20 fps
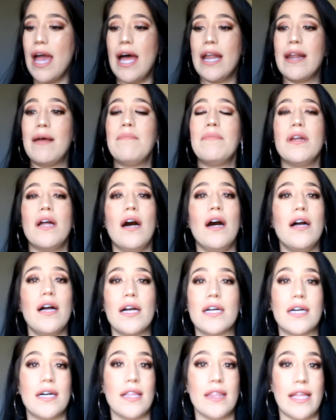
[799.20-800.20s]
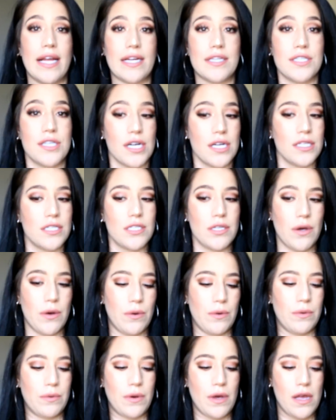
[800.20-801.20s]
And I'm not a collector,
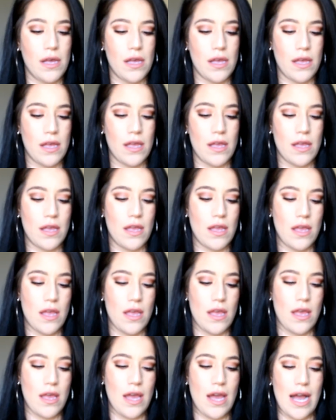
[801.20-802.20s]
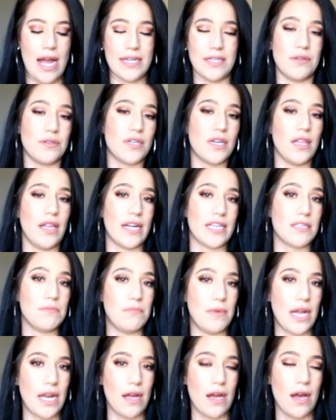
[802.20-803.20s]
so I don't collect
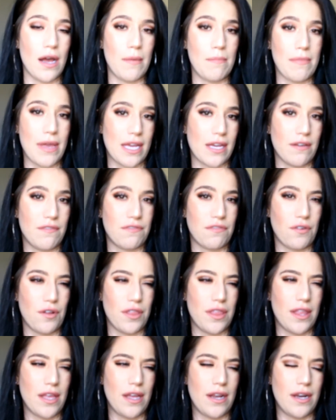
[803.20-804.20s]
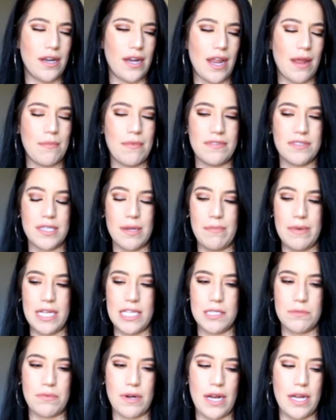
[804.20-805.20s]
makeup for the name of
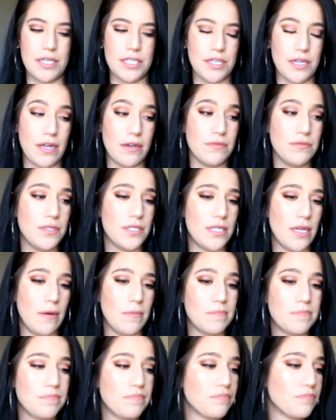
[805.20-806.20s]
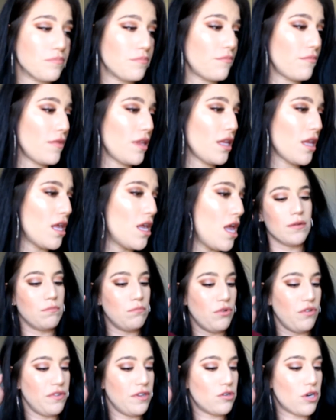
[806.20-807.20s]
somebody's brand, you know? So
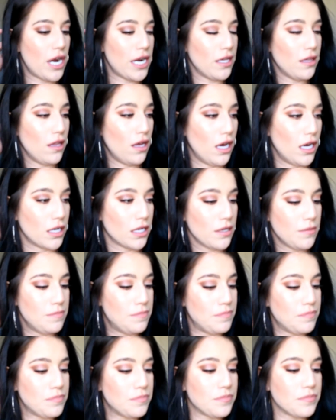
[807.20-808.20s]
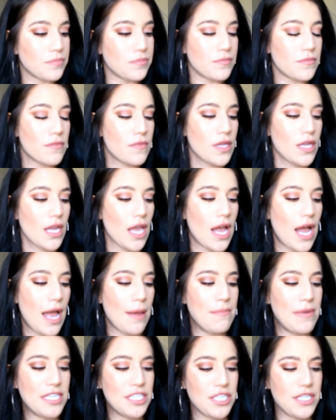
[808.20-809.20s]
moving right along,
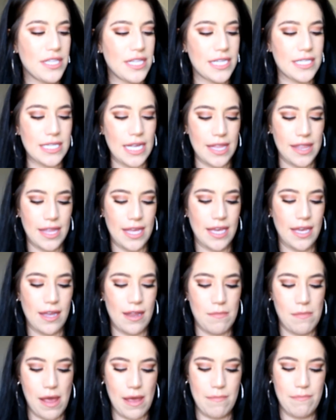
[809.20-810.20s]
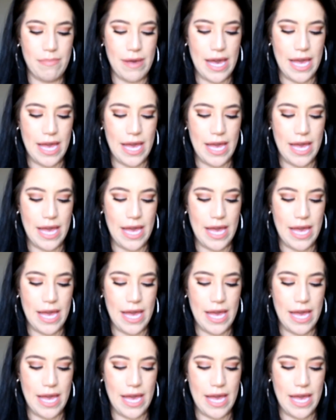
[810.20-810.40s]
I mentioned this, I think, in my